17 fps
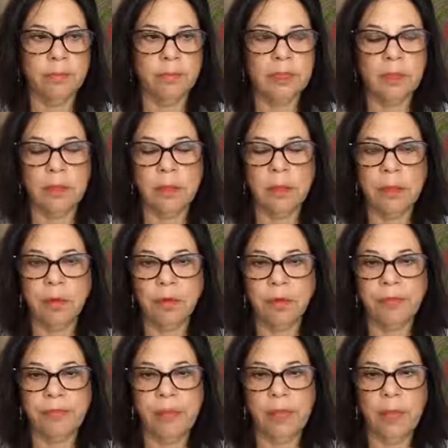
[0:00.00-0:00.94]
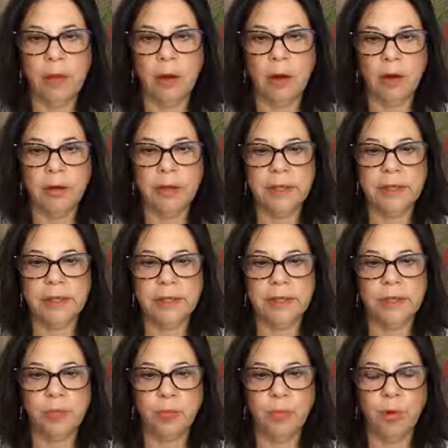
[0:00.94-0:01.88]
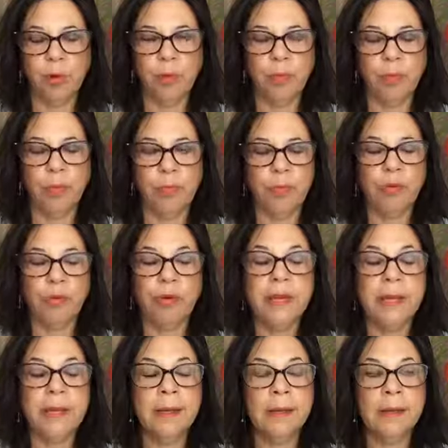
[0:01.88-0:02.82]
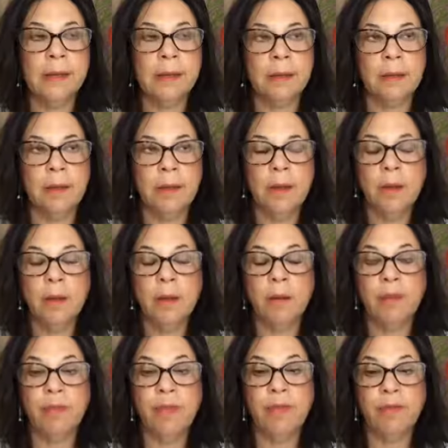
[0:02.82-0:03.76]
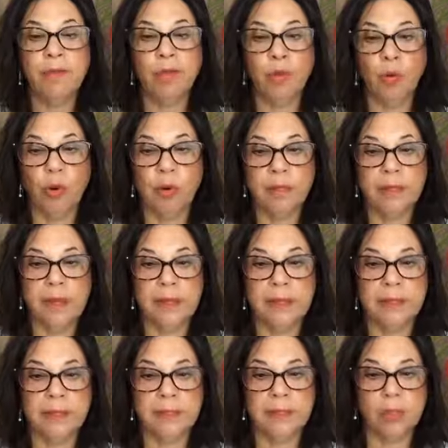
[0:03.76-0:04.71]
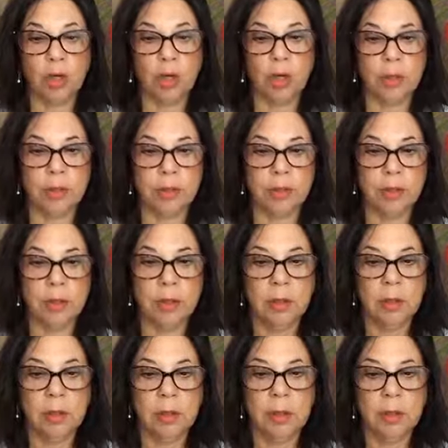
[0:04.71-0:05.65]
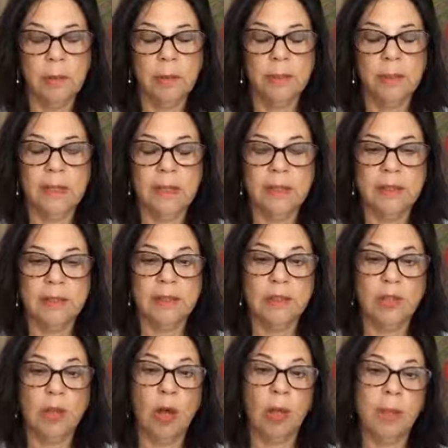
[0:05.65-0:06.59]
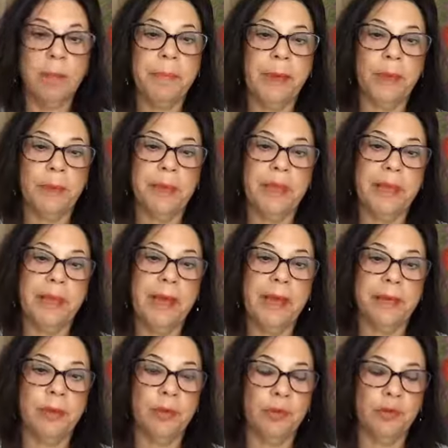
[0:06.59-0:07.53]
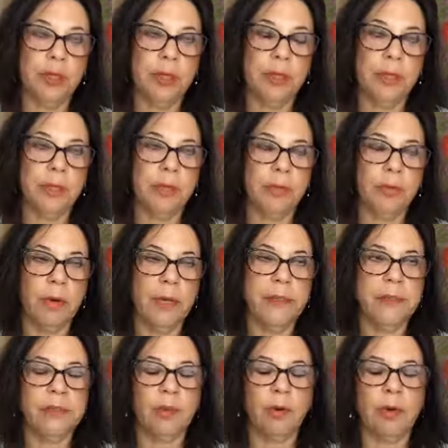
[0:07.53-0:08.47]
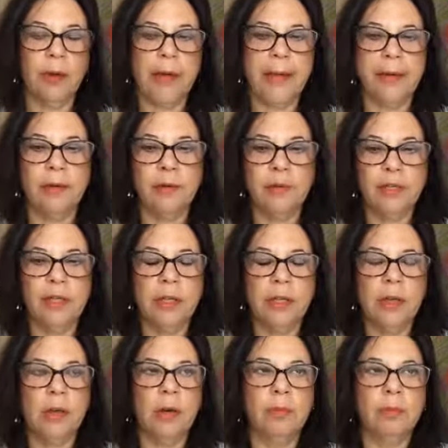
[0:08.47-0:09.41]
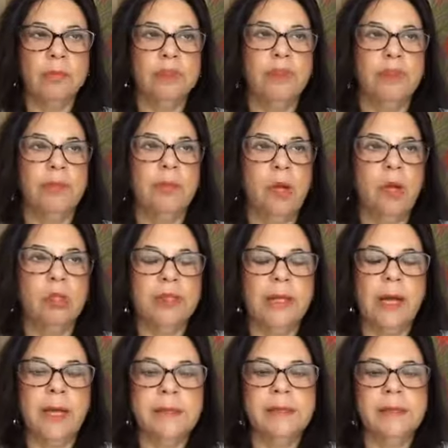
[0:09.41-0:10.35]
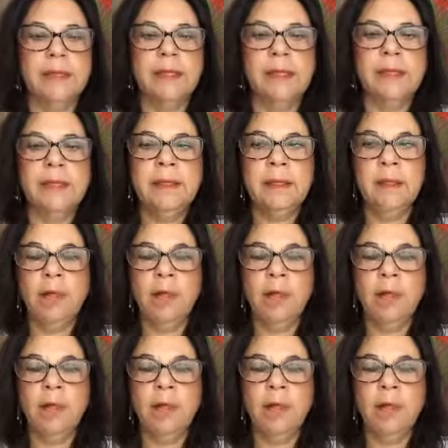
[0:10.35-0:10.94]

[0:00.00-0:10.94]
calligraphy artists will breathe before they start because it's all about the energy, right? So our energy comes from our dantian